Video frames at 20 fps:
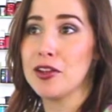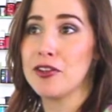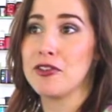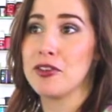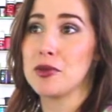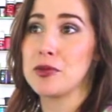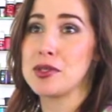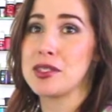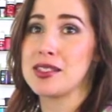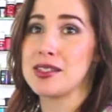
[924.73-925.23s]
If
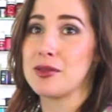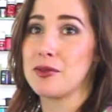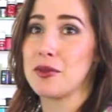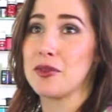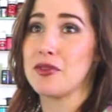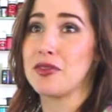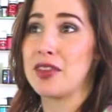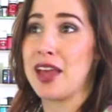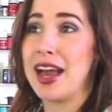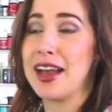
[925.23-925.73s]
it was
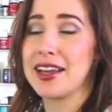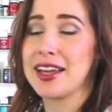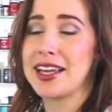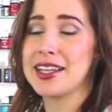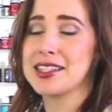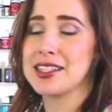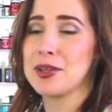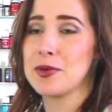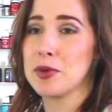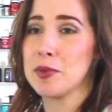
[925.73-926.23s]
that
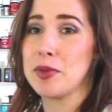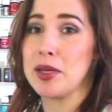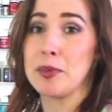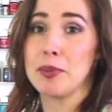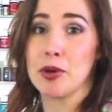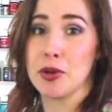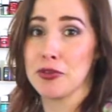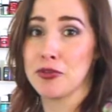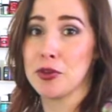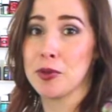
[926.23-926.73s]
case, it would be a
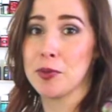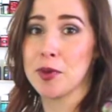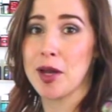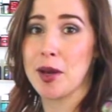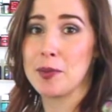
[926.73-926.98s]
perfume